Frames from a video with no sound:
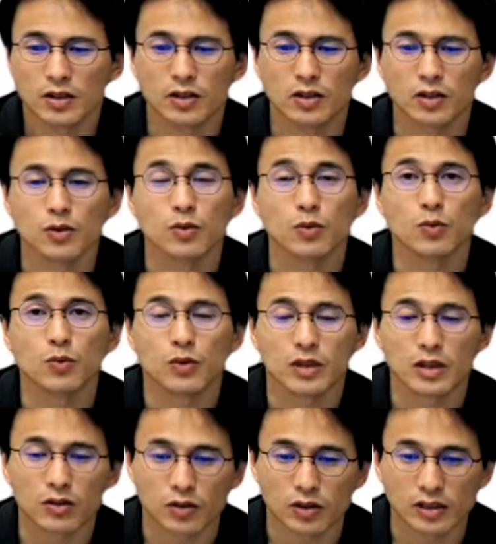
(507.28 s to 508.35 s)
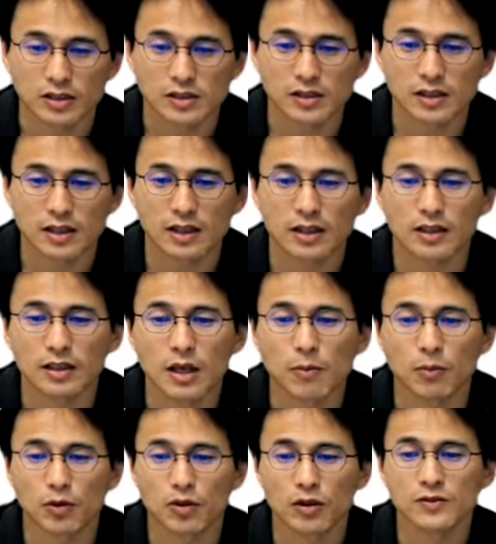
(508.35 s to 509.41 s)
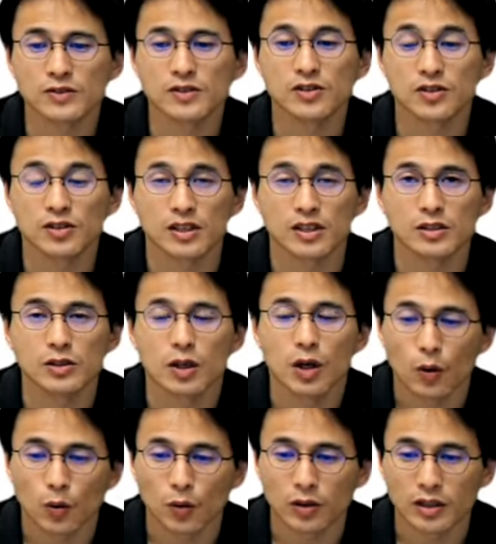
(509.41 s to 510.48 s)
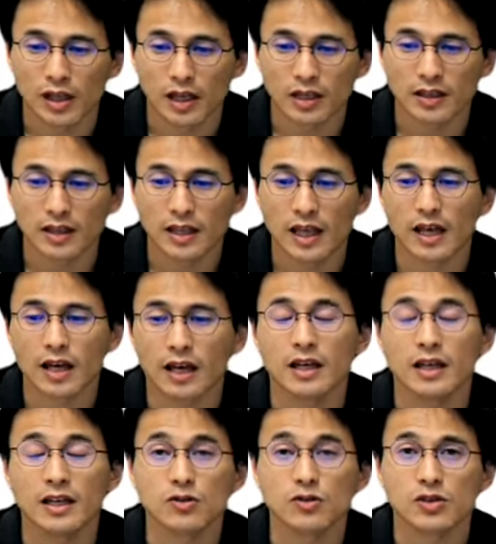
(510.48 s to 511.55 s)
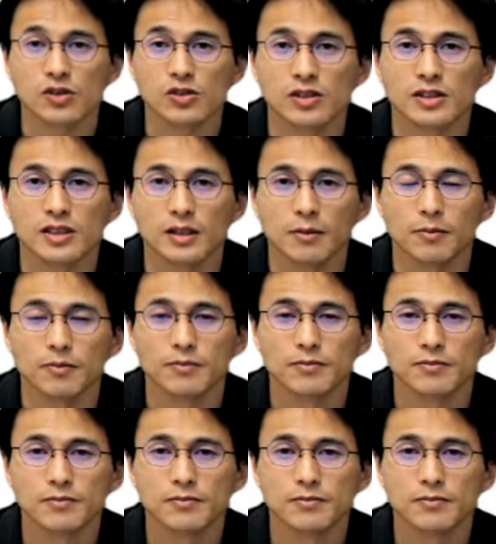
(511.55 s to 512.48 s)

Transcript: to increase the number of students who take the entrance exam.